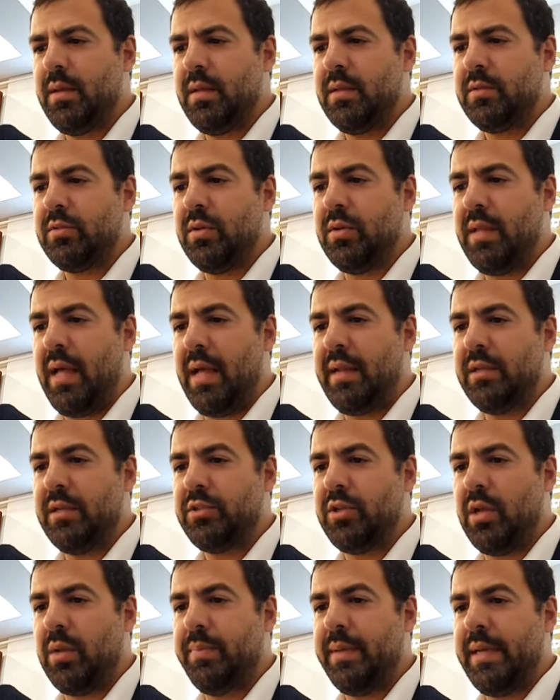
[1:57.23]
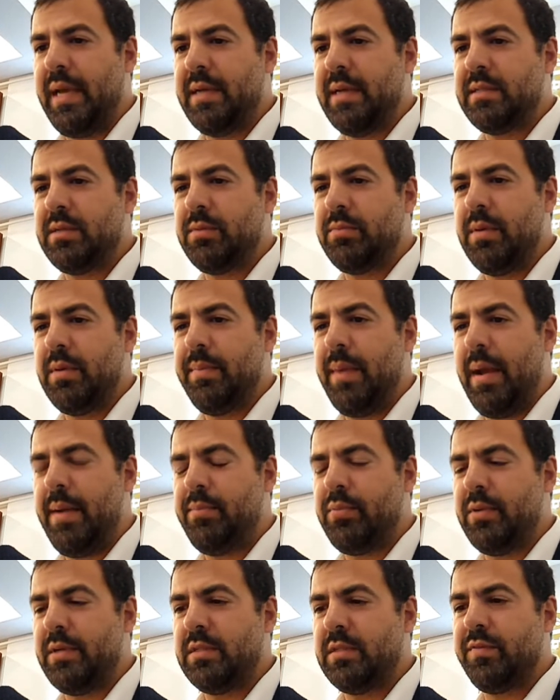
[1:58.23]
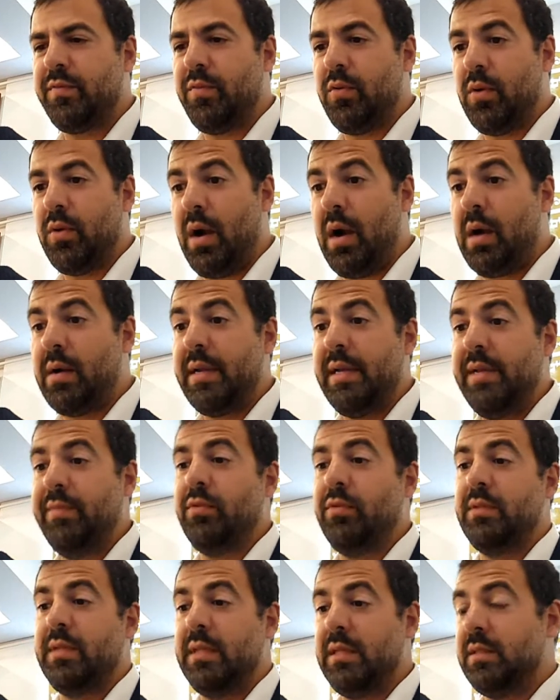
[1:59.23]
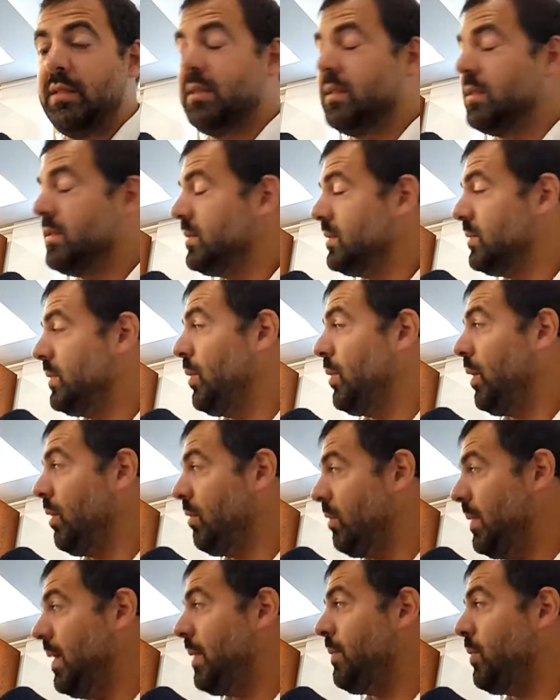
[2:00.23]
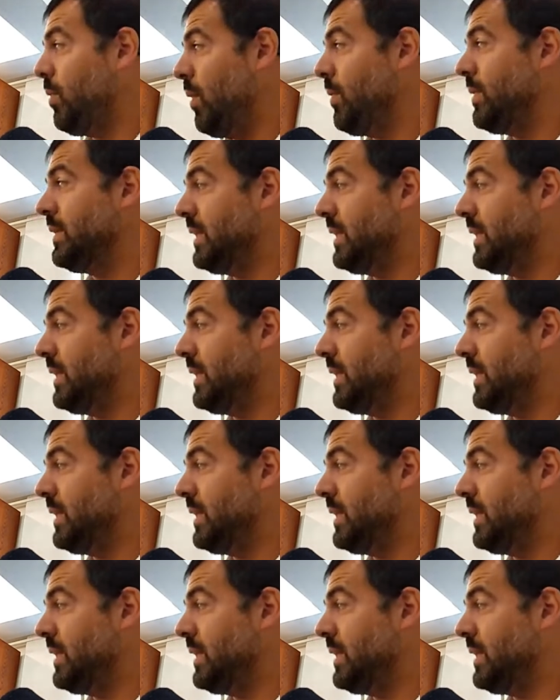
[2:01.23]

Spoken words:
So, and it shall be as a remembrance for our evil deeds. We want to remember what we